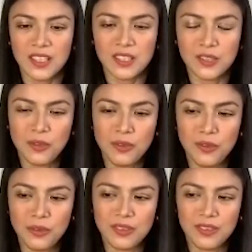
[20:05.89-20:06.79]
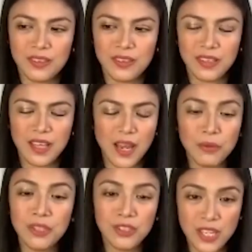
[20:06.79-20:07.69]
So I
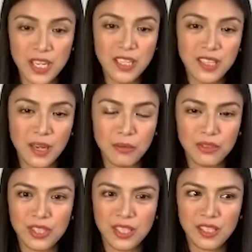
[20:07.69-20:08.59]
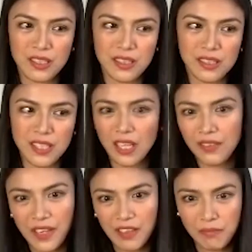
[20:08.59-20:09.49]
would read
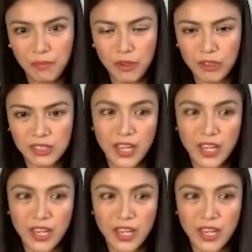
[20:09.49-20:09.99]
self-help books.